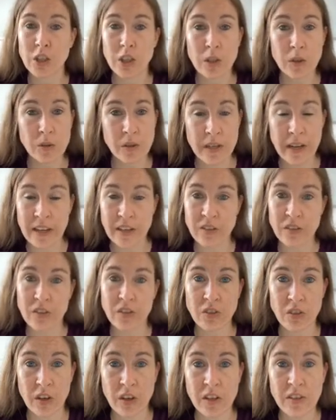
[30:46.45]
choose an
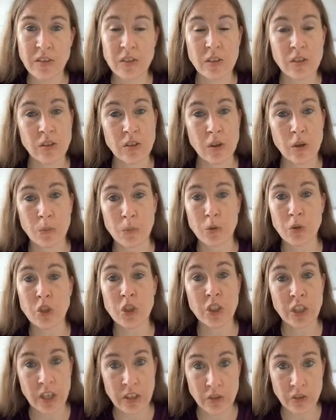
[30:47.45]
exercise that's a lot
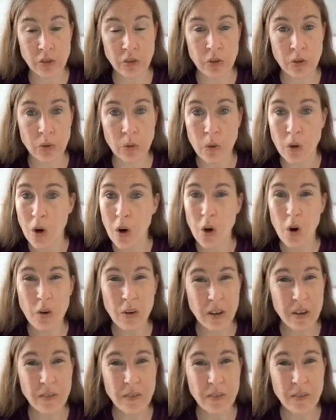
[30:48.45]
more gentle,